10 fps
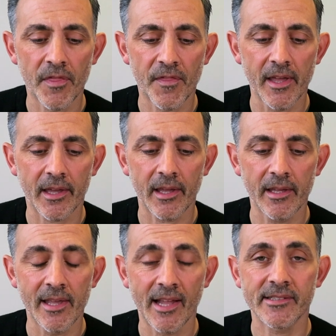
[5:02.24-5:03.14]
I think
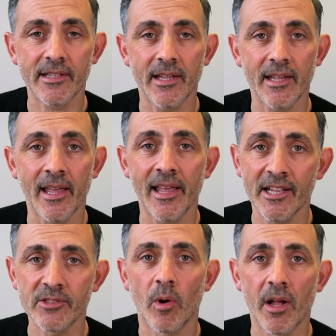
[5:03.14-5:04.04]
yes, it
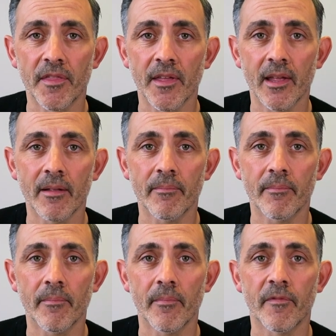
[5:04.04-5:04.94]
is worth it
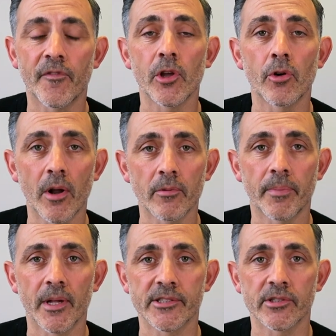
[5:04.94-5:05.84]
for your own
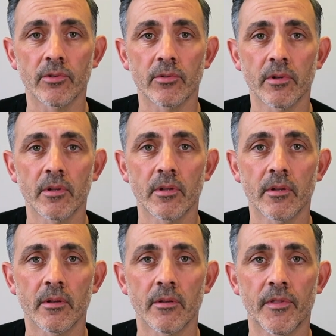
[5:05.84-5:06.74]
personal
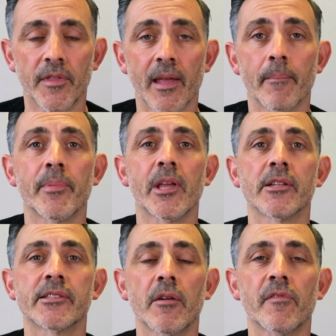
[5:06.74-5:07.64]
thing,
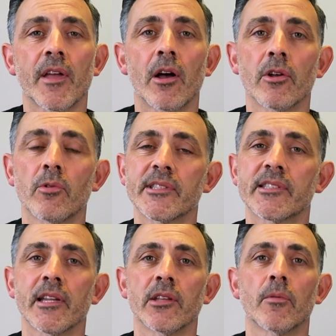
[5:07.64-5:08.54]
because don't forget, I always
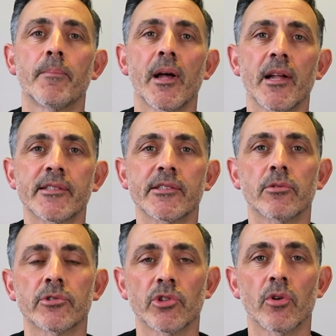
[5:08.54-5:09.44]
say your
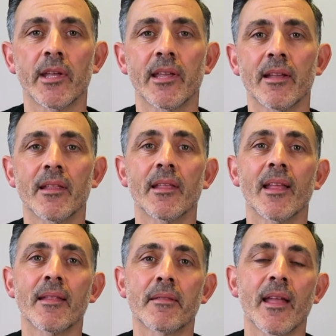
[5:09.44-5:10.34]
personal joy
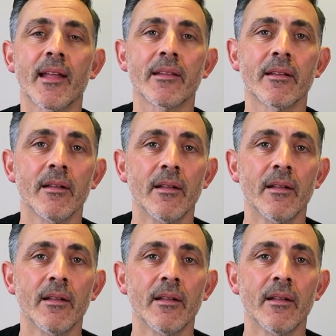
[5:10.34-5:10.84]
is then,